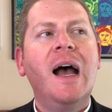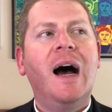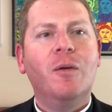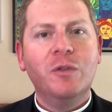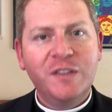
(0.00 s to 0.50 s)

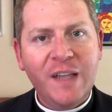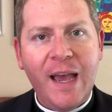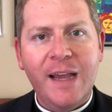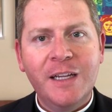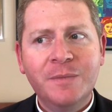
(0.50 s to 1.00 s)
I will
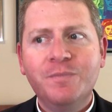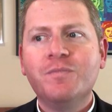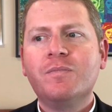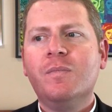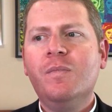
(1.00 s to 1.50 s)
say,
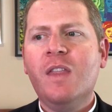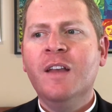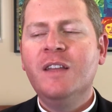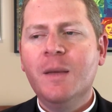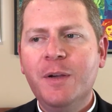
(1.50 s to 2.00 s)

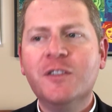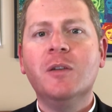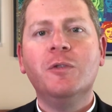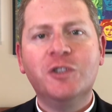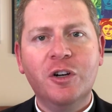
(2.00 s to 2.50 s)
the
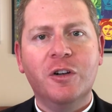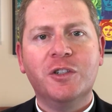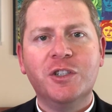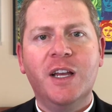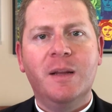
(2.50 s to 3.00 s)
Episcopal
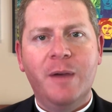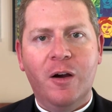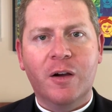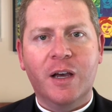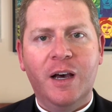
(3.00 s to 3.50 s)
Church in
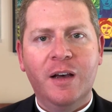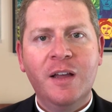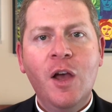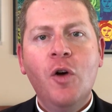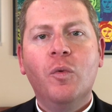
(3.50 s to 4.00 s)
America
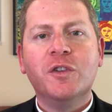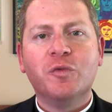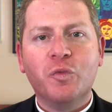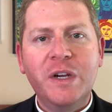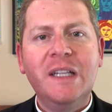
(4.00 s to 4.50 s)
was
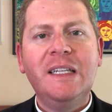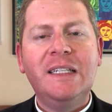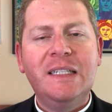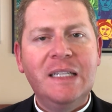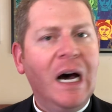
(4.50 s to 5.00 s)
really
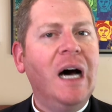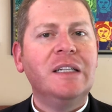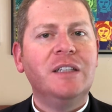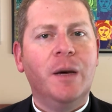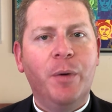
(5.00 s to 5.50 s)

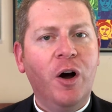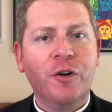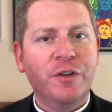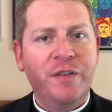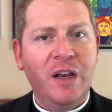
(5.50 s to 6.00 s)
not a
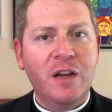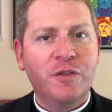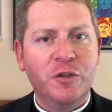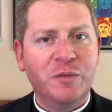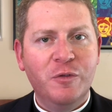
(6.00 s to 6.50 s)
part of any of
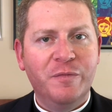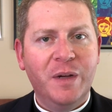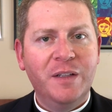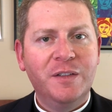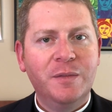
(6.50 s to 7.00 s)
those
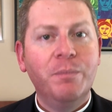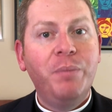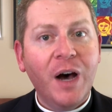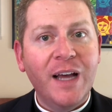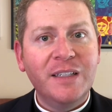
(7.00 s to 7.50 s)
movements,
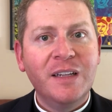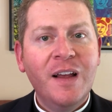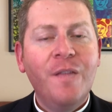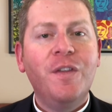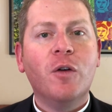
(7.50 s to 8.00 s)
but
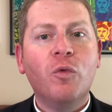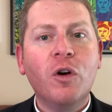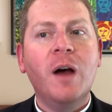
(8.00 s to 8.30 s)
there were